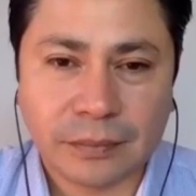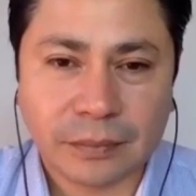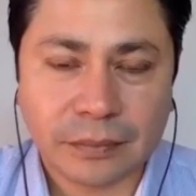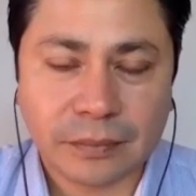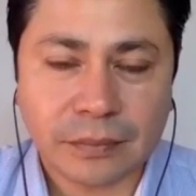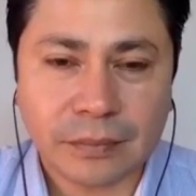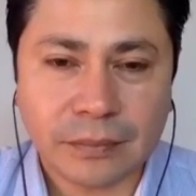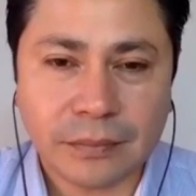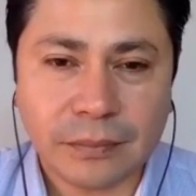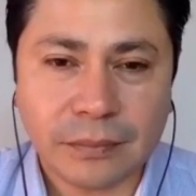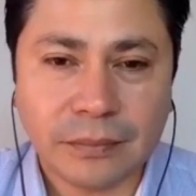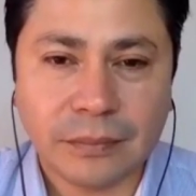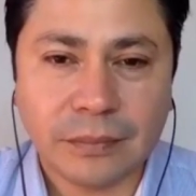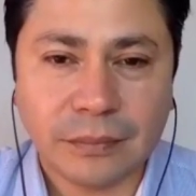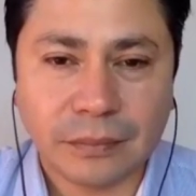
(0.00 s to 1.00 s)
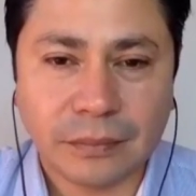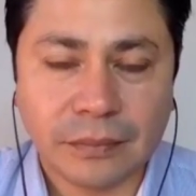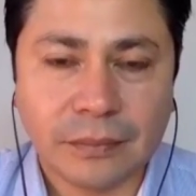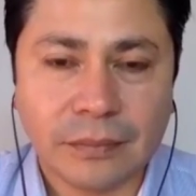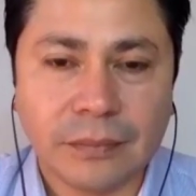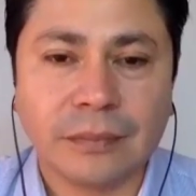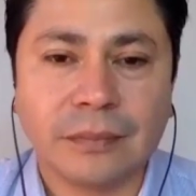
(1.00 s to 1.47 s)

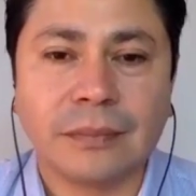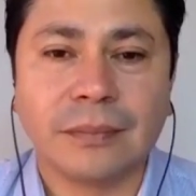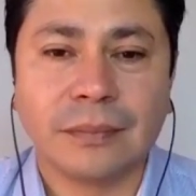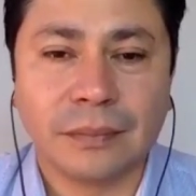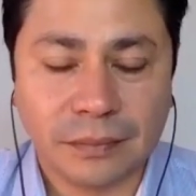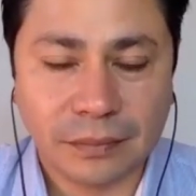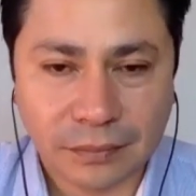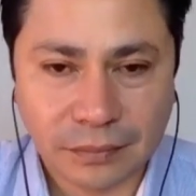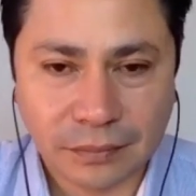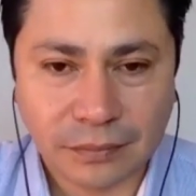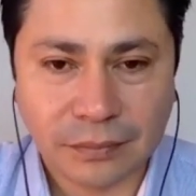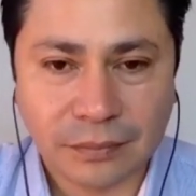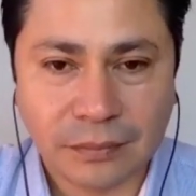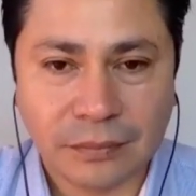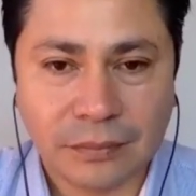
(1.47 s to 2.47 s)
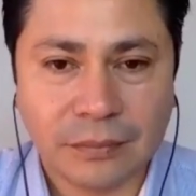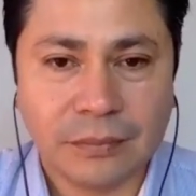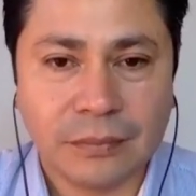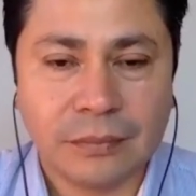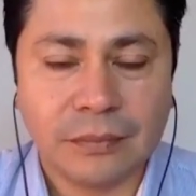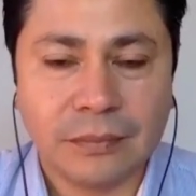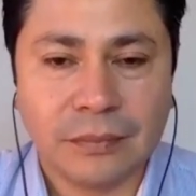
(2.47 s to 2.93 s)

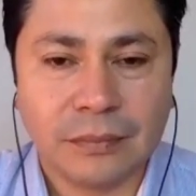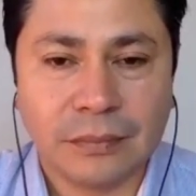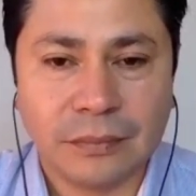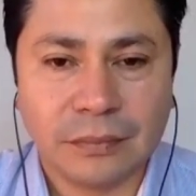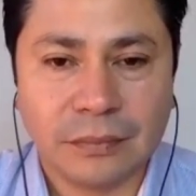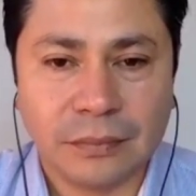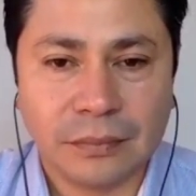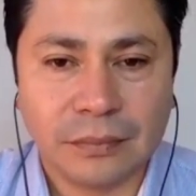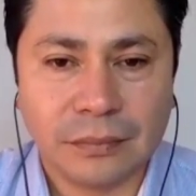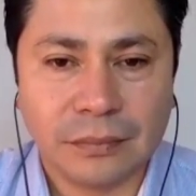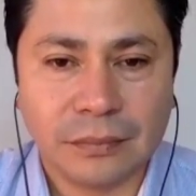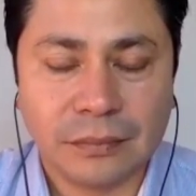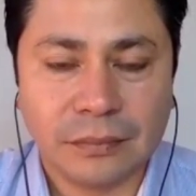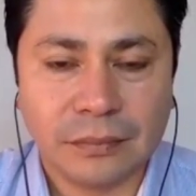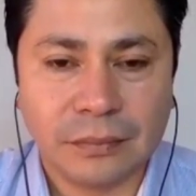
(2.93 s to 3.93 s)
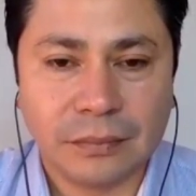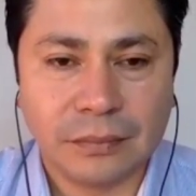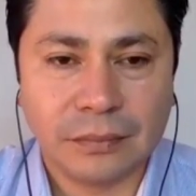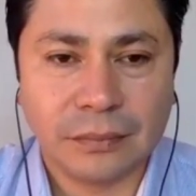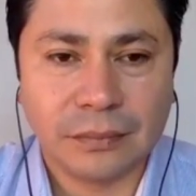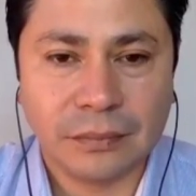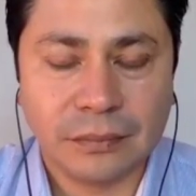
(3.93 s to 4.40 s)

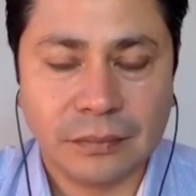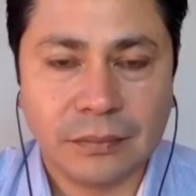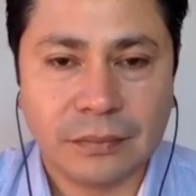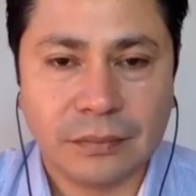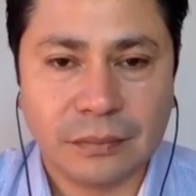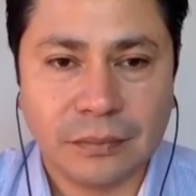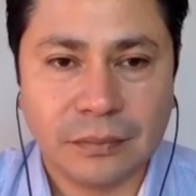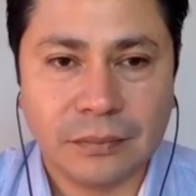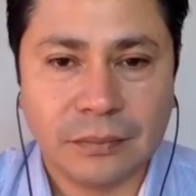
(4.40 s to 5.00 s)
(not speaking)